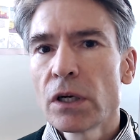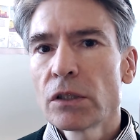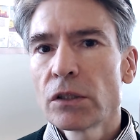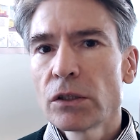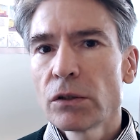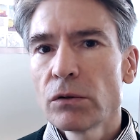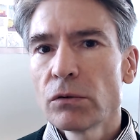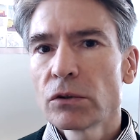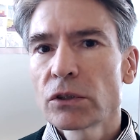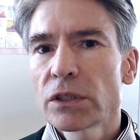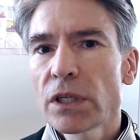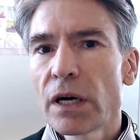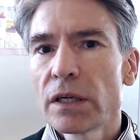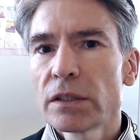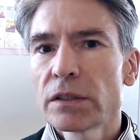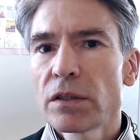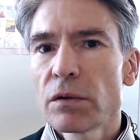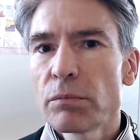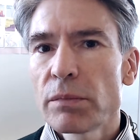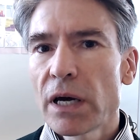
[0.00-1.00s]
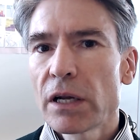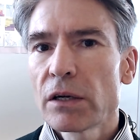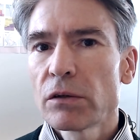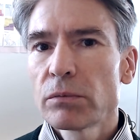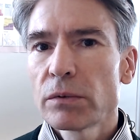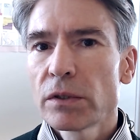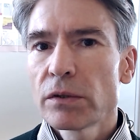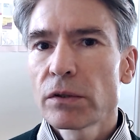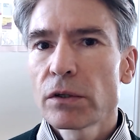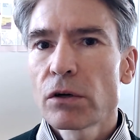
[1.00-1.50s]
to size the
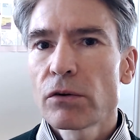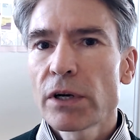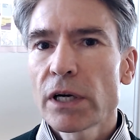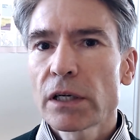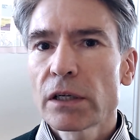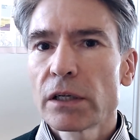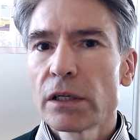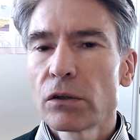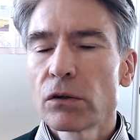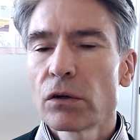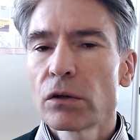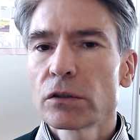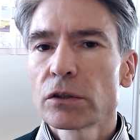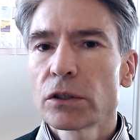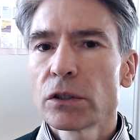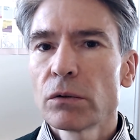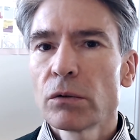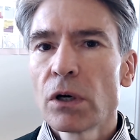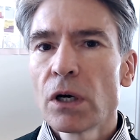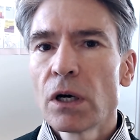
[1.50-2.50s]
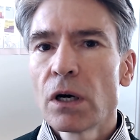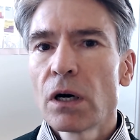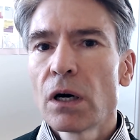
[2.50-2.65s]
bandwidth correctly and also